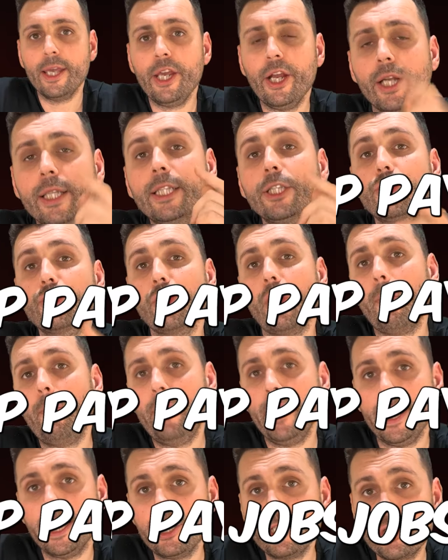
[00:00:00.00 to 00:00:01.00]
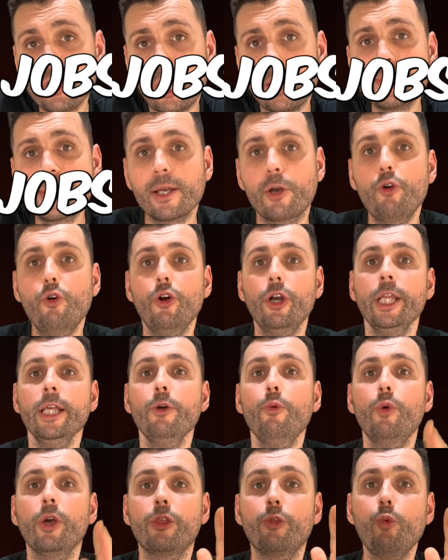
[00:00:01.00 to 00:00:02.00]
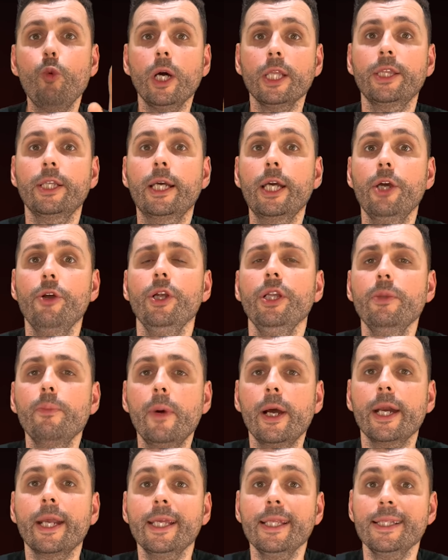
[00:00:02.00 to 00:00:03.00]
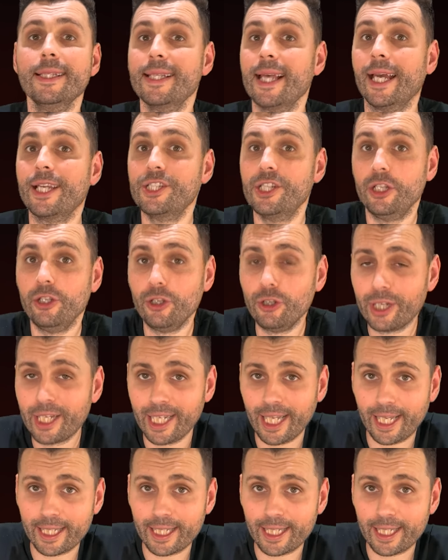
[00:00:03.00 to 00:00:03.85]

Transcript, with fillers: Here are the top paying jobs according with what the current market is actually looking